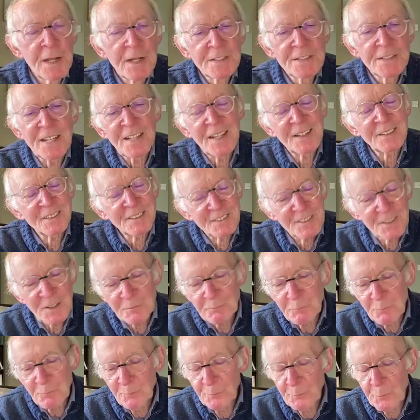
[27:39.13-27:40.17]
See,
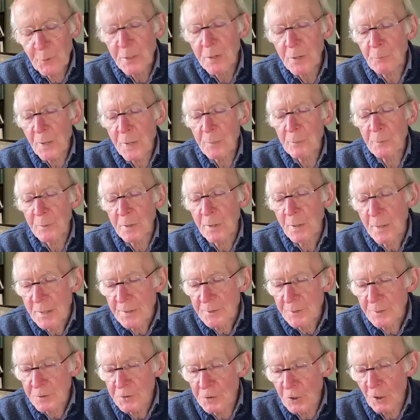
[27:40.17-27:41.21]
the poor people
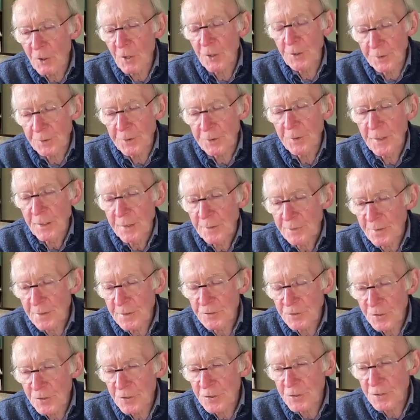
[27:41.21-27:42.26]
who taught it,
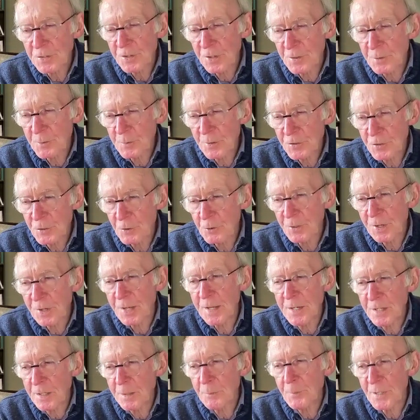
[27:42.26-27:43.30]
they were so
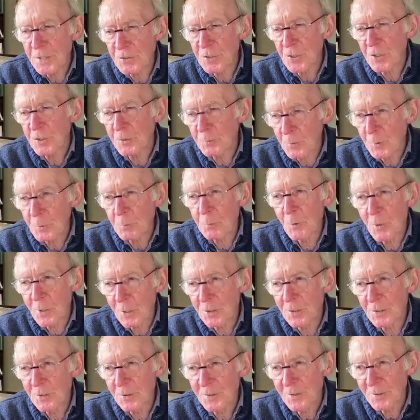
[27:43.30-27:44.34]
keen to make sure it would
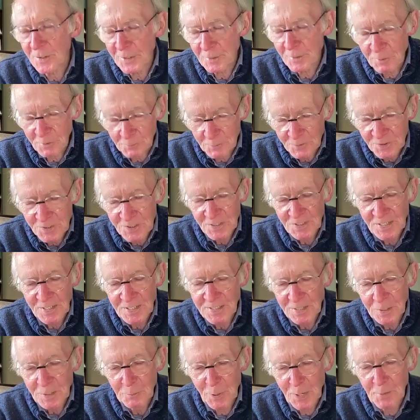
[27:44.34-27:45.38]
work, it would
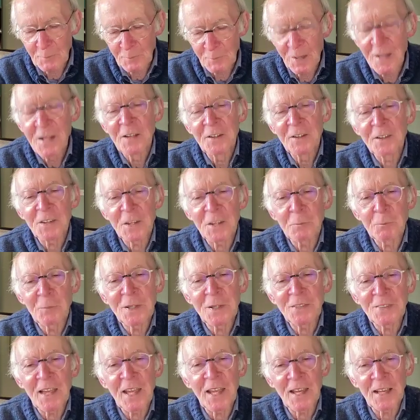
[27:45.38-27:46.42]
stick to people, that they
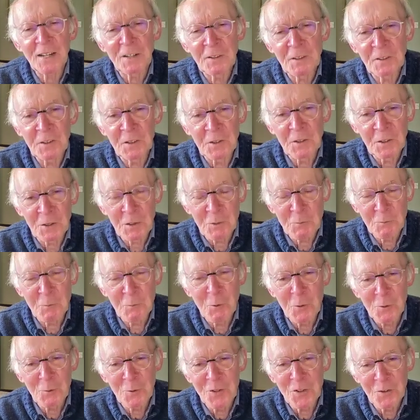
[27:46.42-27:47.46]
beat the hell out of them
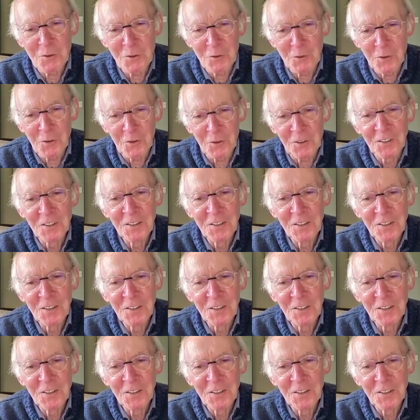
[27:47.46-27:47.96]
one way or another.